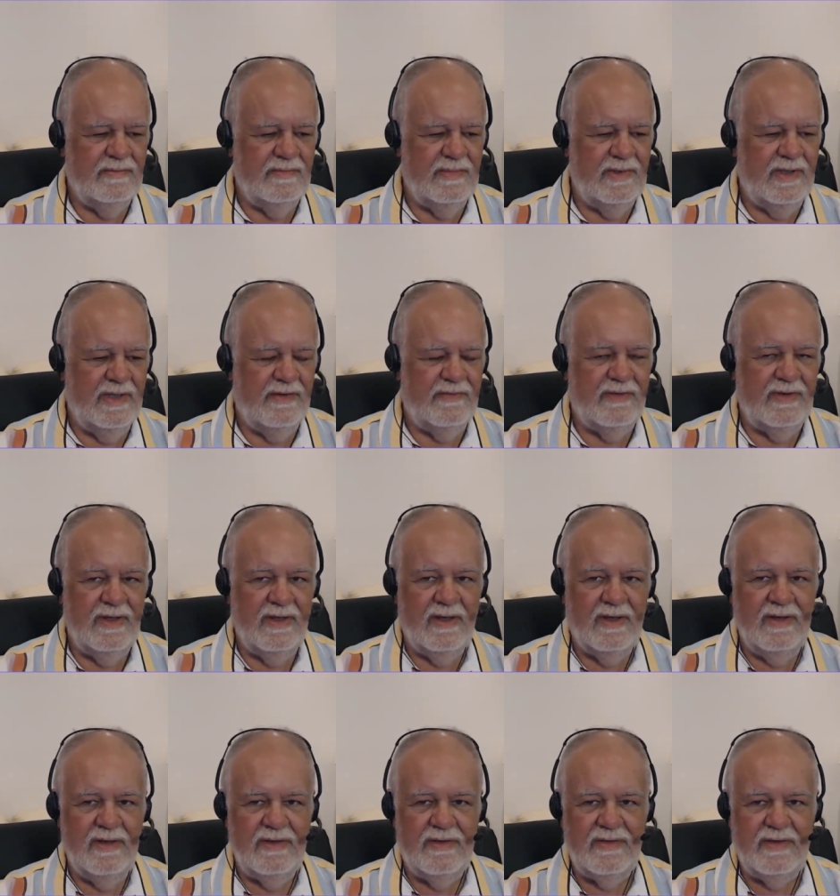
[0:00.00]
love and
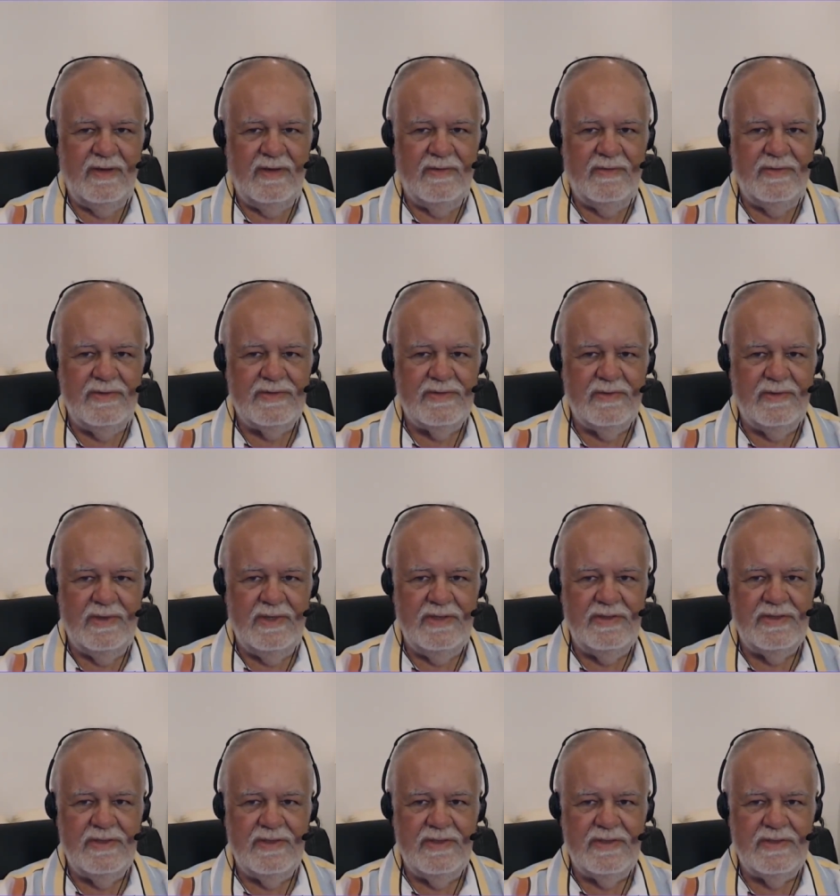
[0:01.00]
light thing which
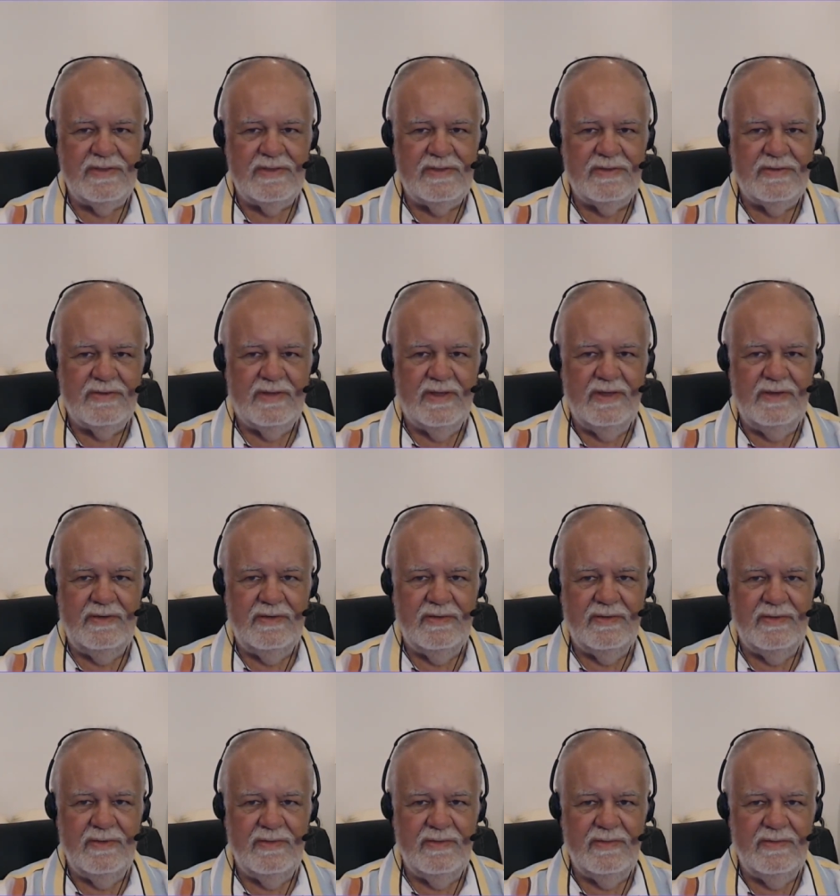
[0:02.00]
religion has tried
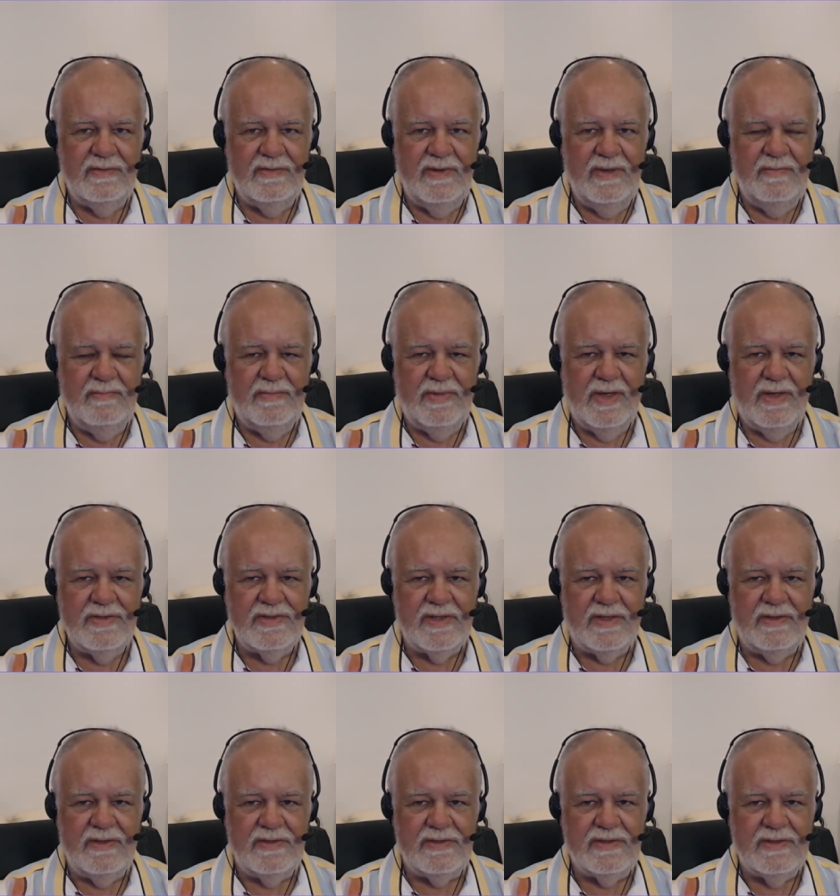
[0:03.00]
to impose
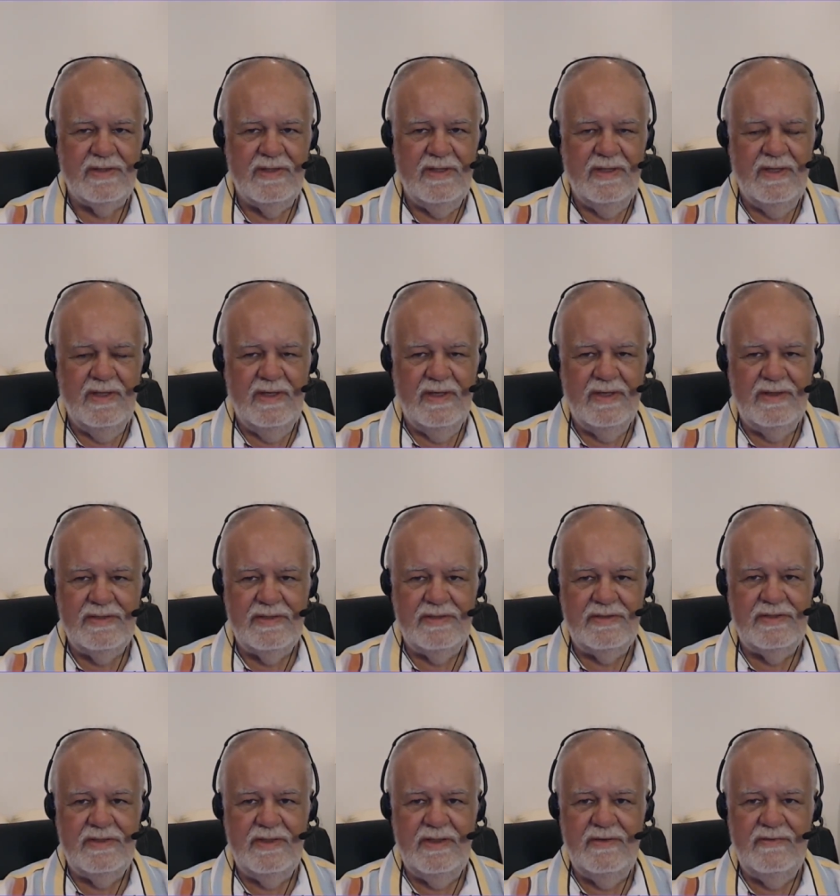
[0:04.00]
on us has
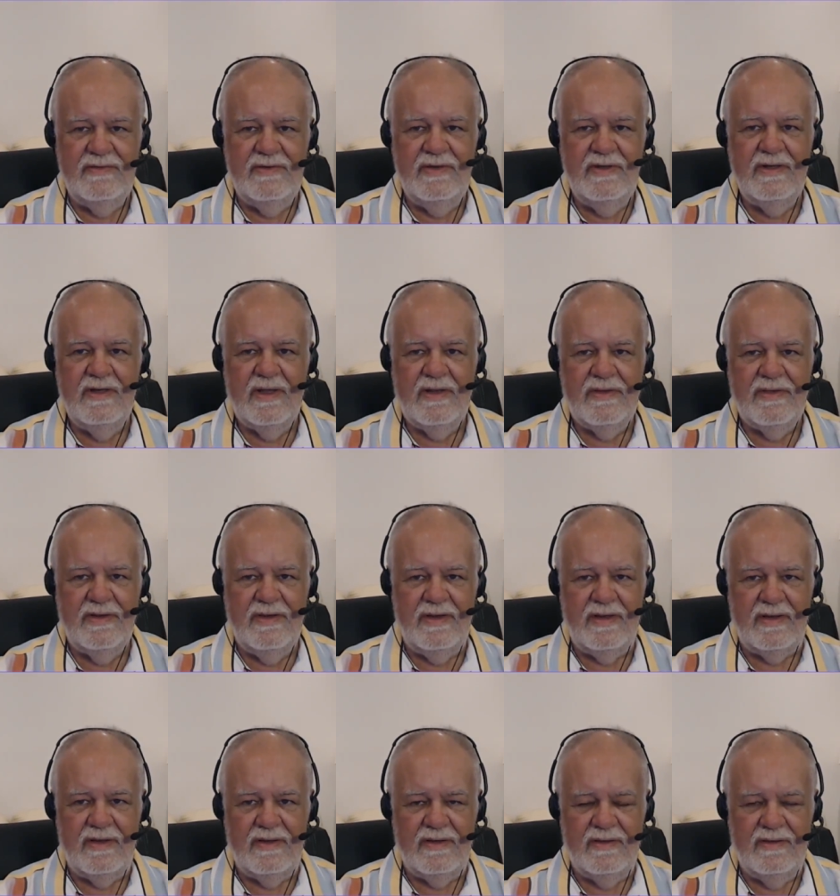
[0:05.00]
achieved nothing.